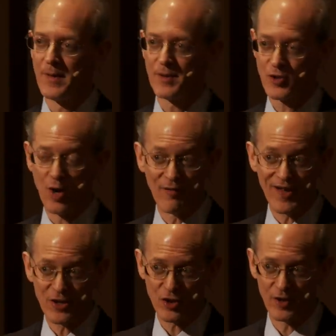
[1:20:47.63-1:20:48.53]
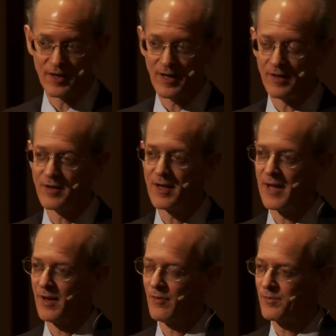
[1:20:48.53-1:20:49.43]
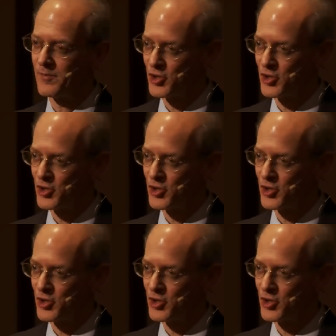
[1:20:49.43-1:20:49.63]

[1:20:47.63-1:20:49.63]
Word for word: starvation and, and of